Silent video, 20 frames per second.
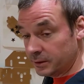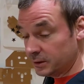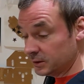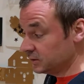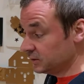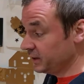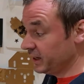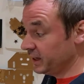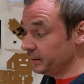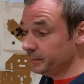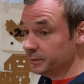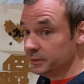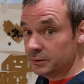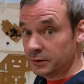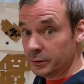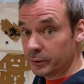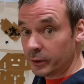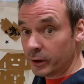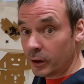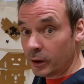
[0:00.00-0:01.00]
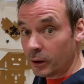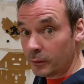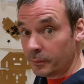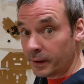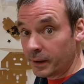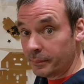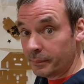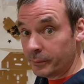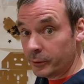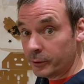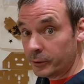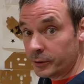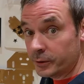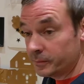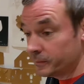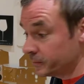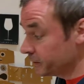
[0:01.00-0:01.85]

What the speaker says: just taped to a hardback book.